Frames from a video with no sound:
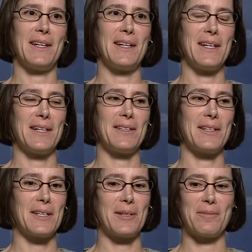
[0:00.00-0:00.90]
and
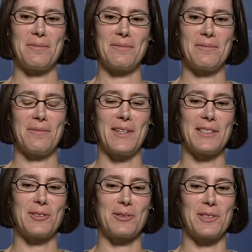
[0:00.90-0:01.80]
um,
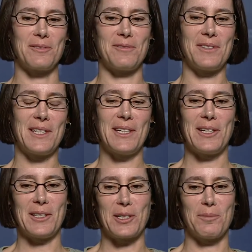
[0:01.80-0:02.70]
that's sort of
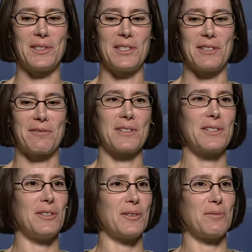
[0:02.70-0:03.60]
a little bit
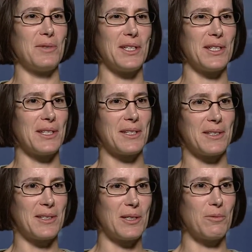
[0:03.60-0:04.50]
different. You can be
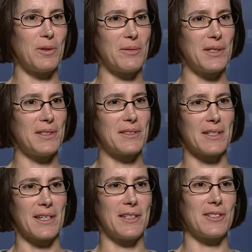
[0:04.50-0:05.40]
a, a woman in
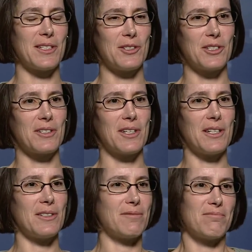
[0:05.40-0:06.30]
science and
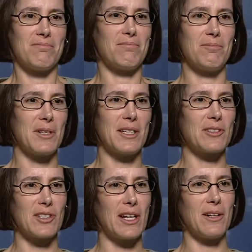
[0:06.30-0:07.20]
engineering and
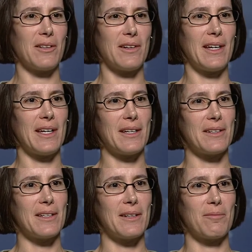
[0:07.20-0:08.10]
excel.
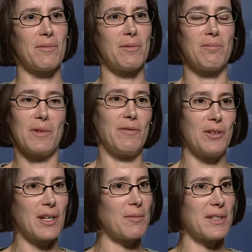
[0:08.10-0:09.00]
And um, if you
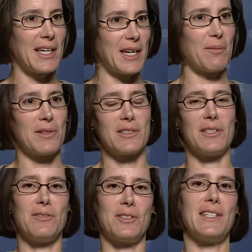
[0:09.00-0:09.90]
come to campus at
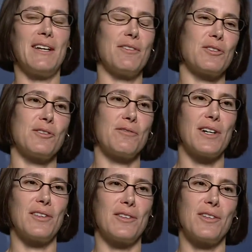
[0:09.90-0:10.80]
UC Davis, you'll
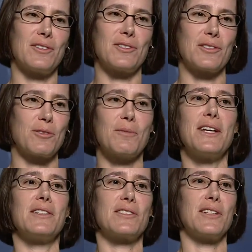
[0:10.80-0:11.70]
find that there's a
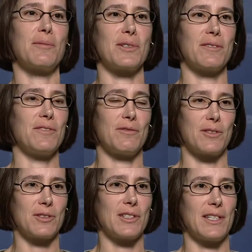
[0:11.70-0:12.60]
tremendous number of
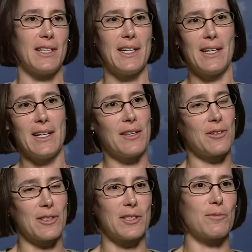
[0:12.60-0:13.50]
diversity.
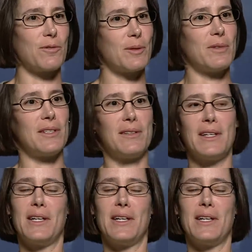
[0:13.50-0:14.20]
There's lots of women,